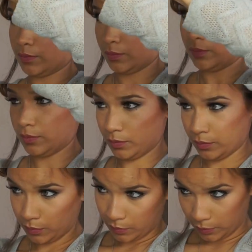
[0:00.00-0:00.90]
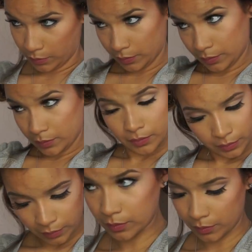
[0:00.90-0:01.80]
And then once I get to
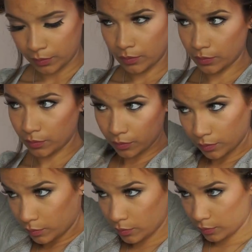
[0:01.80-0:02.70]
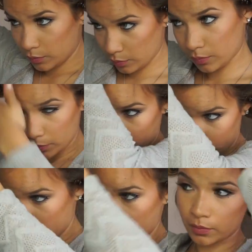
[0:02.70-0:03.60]
my top section of my hair, I
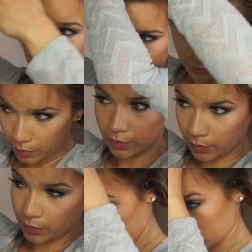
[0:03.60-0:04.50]
like to blow dry